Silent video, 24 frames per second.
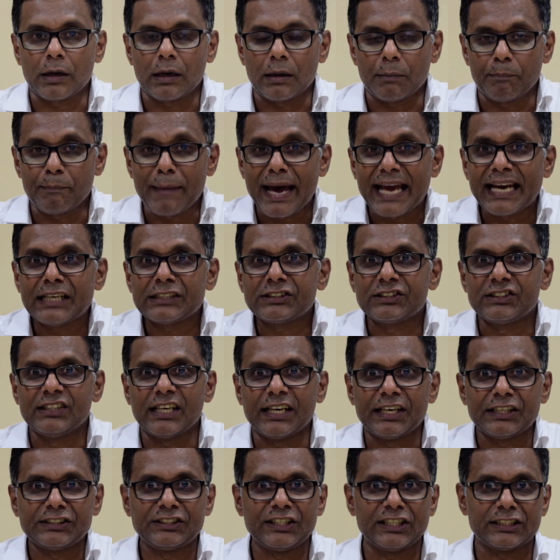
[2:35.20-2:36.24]
manage the
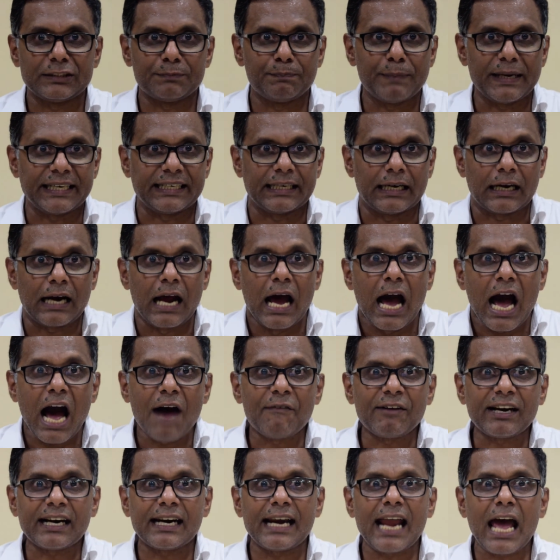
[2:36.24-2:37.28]
disease better.
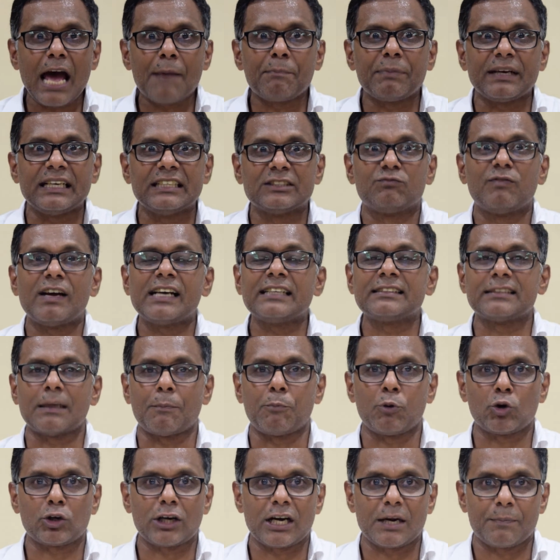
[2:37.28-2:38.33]
Our lab is well
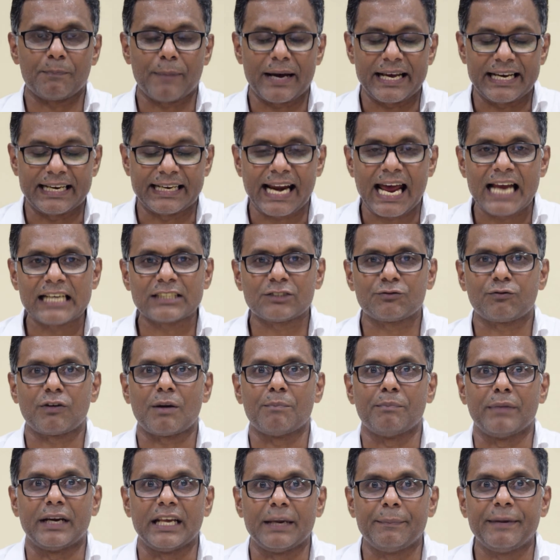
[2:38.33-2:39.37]
supported by grants
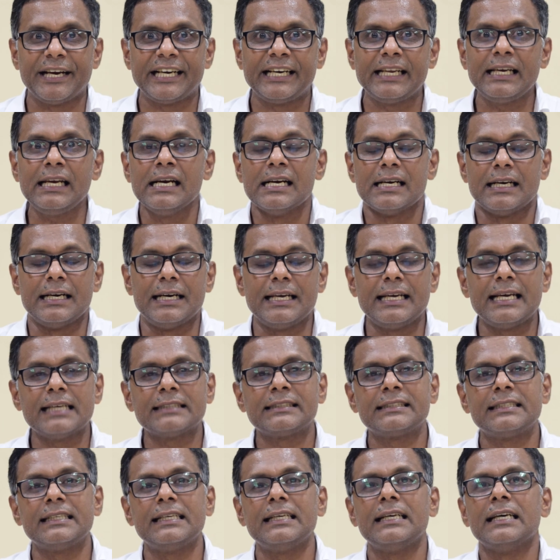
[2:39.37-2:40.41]
from DBT,
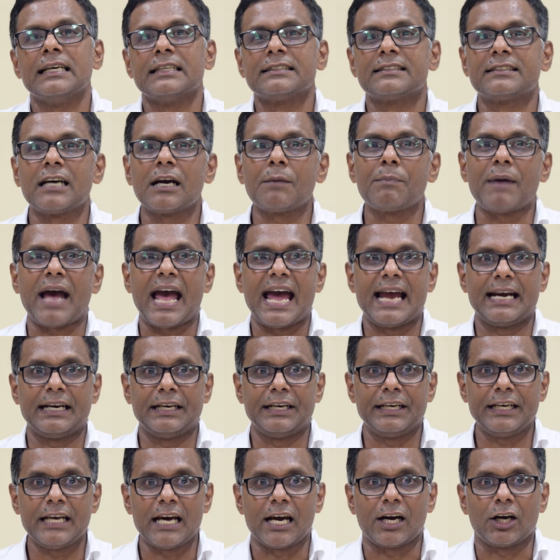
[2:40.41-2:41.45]
DST, SERP and
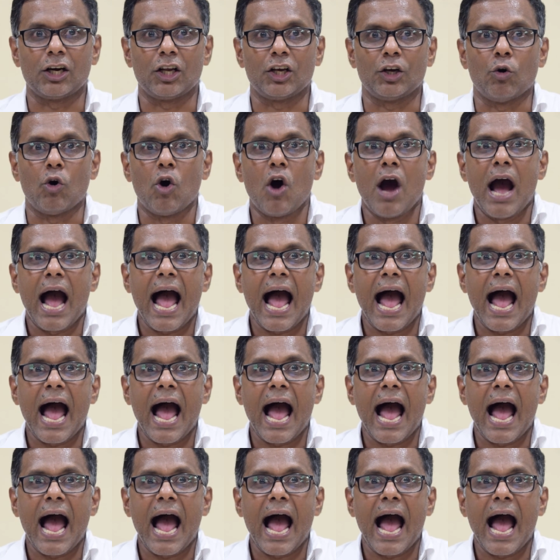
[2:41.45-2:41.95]
DRDO.